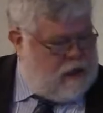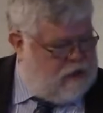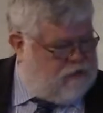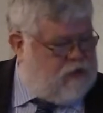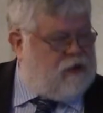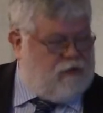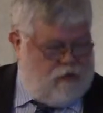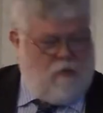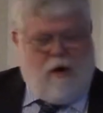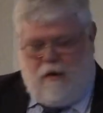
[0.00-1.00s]
is the
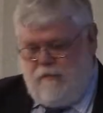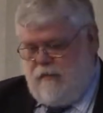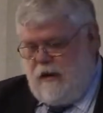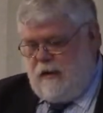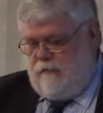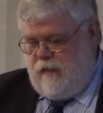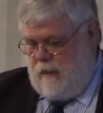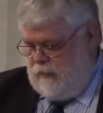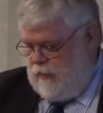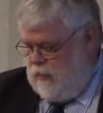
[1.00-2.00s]
issue of
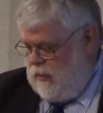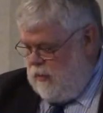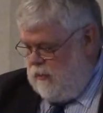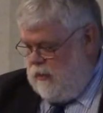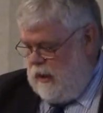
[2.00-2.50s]
pharmaceutical